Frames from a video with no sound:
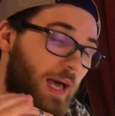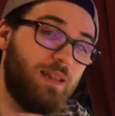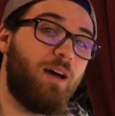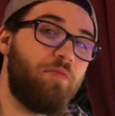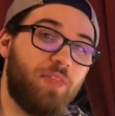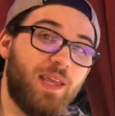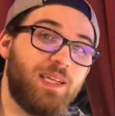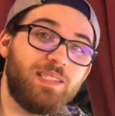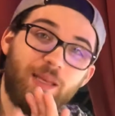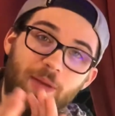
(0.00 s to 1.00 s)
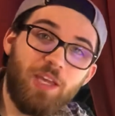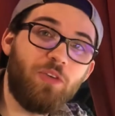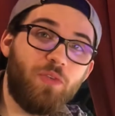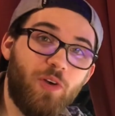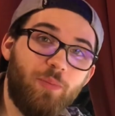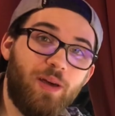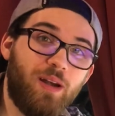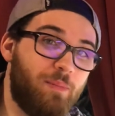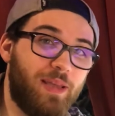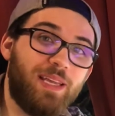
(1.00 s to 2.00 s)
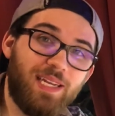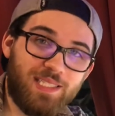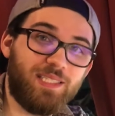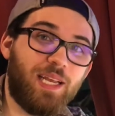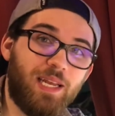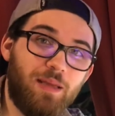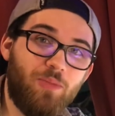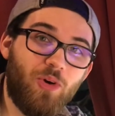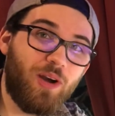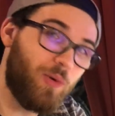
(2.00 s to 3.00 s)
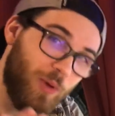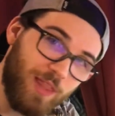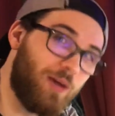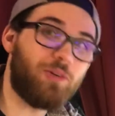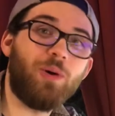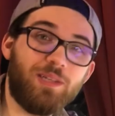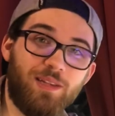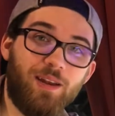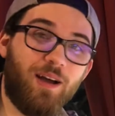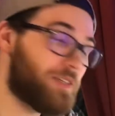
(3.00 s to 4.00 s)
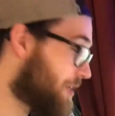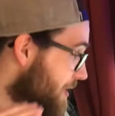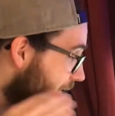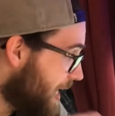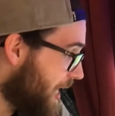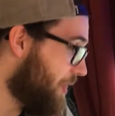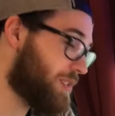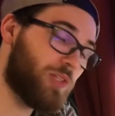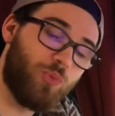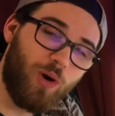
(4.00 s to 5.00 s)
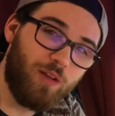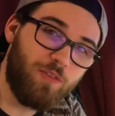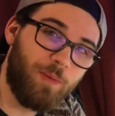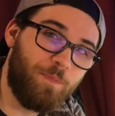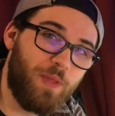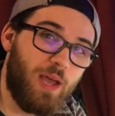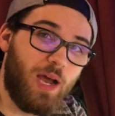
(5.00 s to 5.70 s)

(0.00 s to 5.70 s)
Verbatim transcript: I love things that make you feel better and make you not sick anymore without going to the doctor, and this is one of them.